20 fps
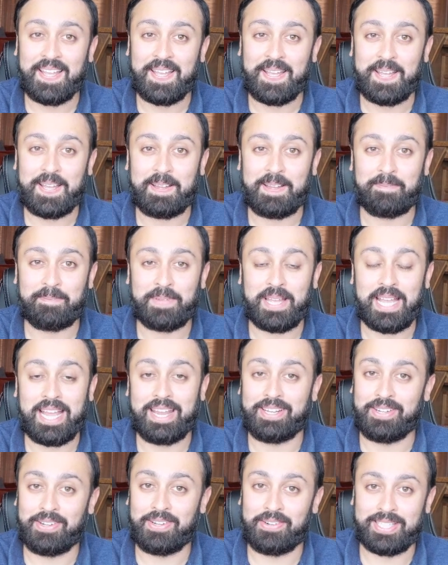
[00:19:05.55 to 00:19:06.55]

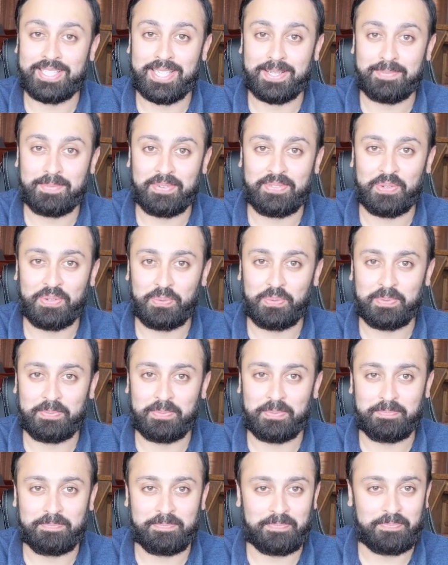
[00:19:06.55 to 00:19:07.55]
I know that some of
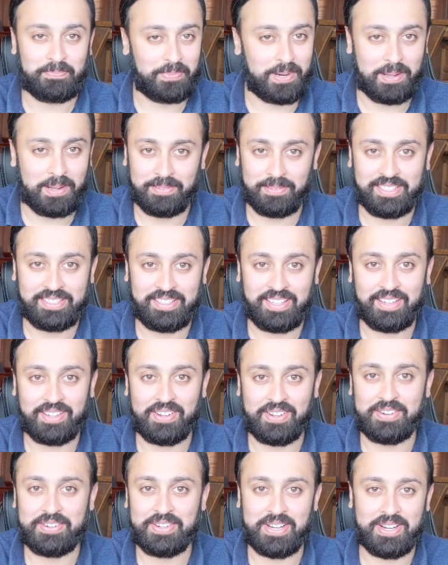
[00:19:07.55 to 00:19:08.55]
you probably
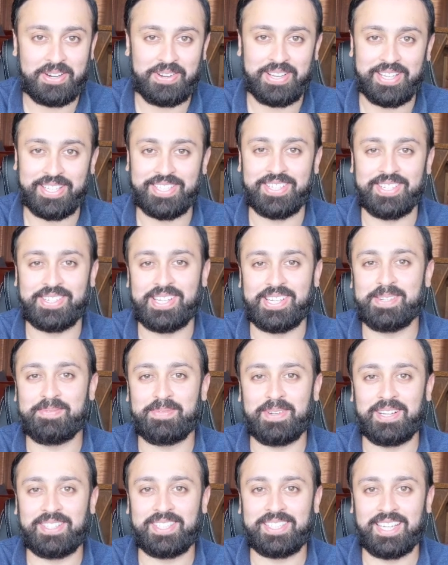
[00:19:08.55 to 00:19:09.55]
think, oh no, he's talking
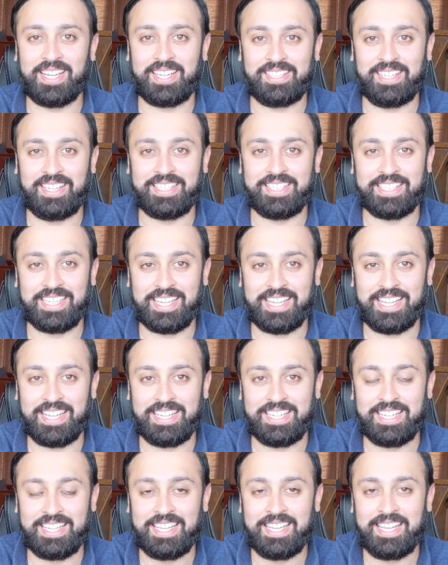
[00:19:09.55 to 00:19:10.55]
about site links
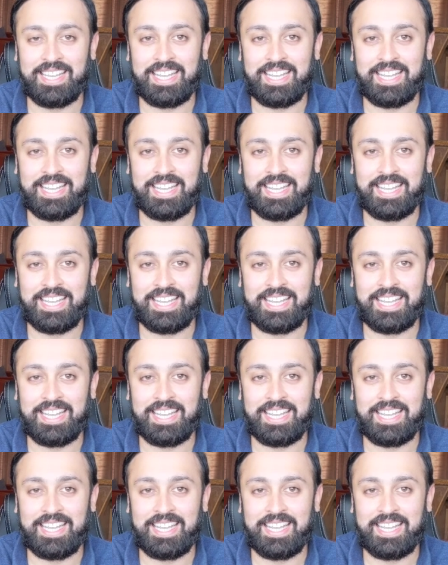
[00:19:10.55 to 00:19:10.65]
again.